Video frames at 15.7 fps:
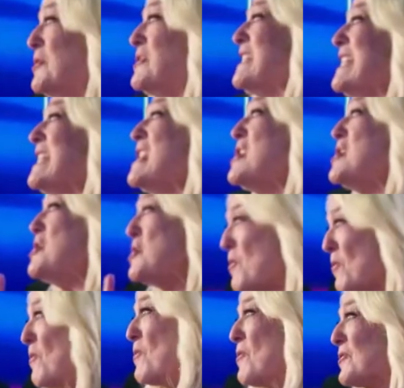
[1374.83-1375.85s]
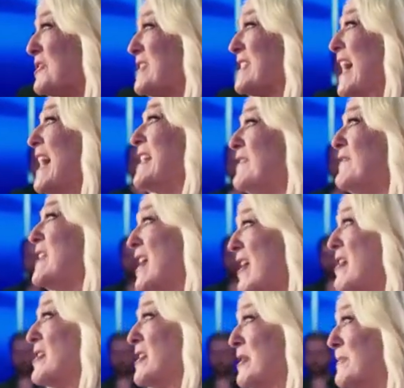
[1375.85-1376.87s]
From politics to pop
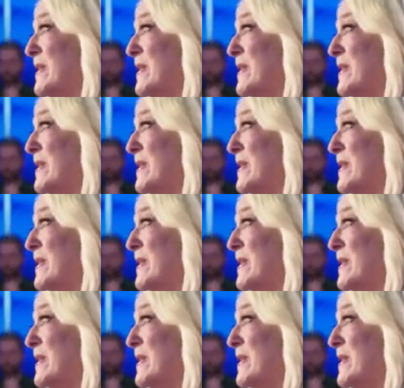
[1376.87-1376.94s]
culture,